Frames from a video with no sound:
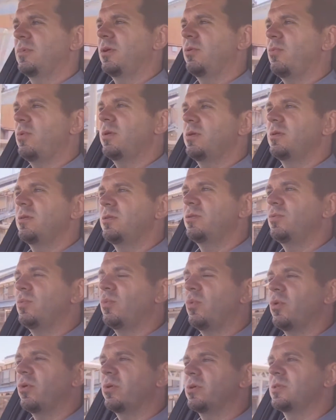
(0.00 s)
I wanted to do
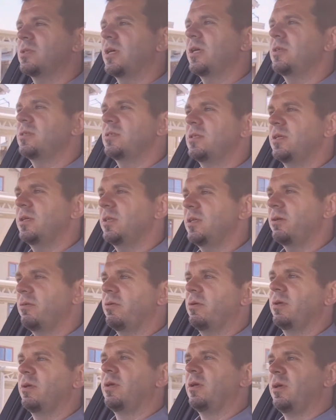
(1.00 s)
more sightseeing that
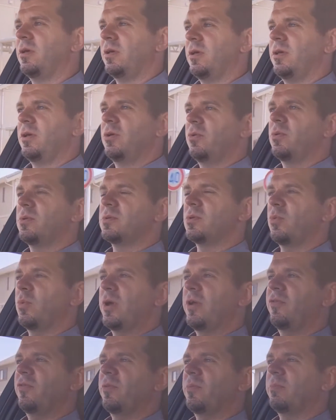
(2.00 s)
was
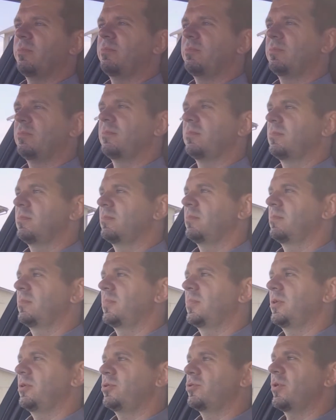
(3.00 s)
away from
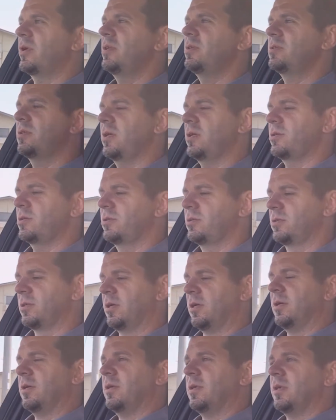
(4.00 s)
the train stations.
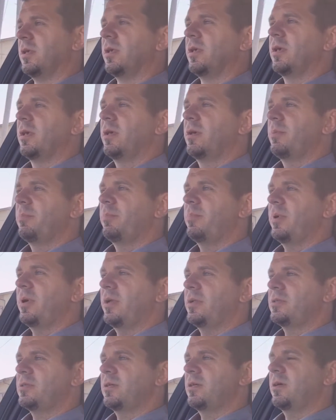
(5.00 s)

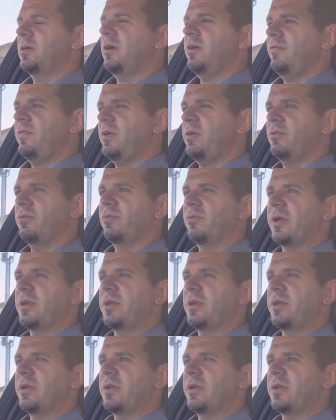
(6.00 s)
But I found